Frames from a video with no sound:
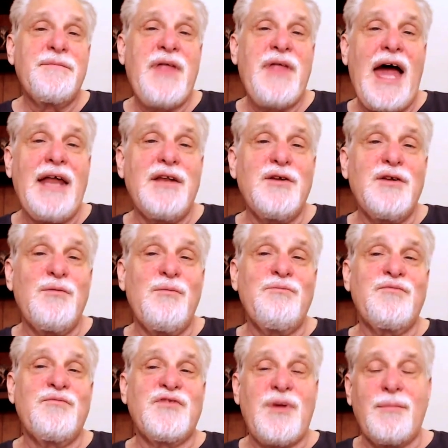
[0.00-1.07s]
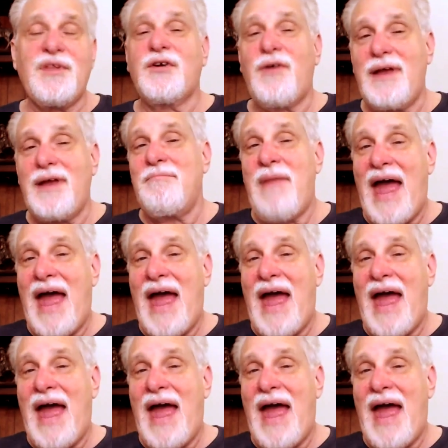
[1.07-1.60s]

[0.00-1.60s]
that some of the great